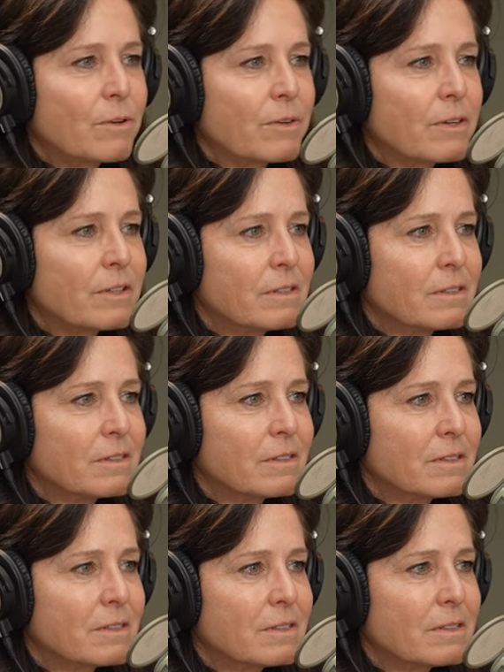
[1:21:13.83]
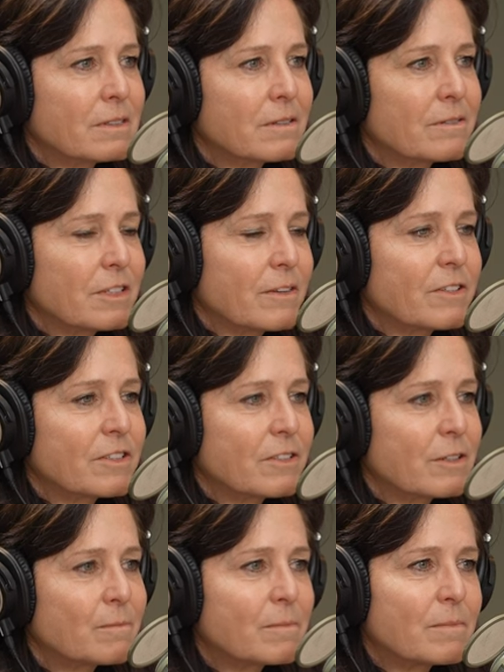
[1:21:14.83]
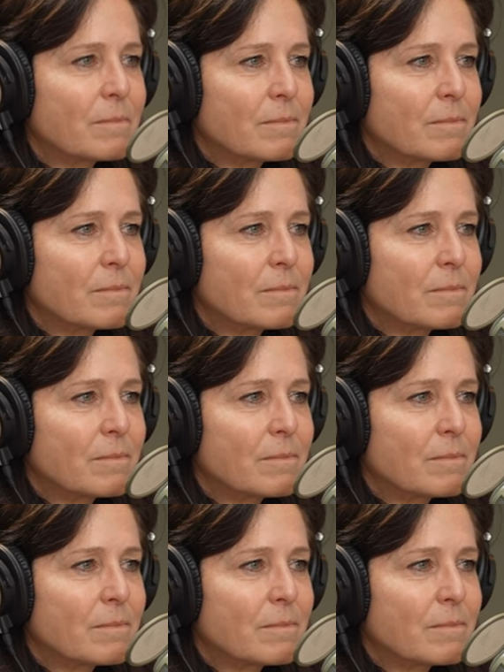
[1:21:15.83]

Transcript: worth it to give it to them.